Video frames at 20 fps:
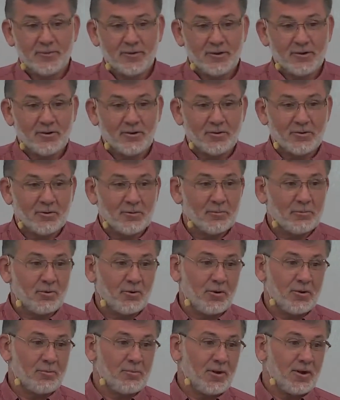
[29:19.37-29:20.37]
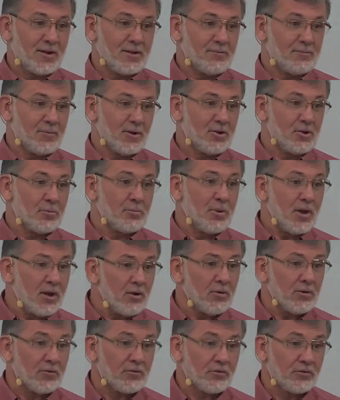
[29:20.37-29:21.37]
You know, you're employed by, by your
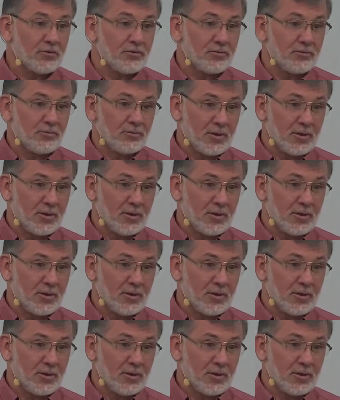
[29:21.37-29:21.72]
parents,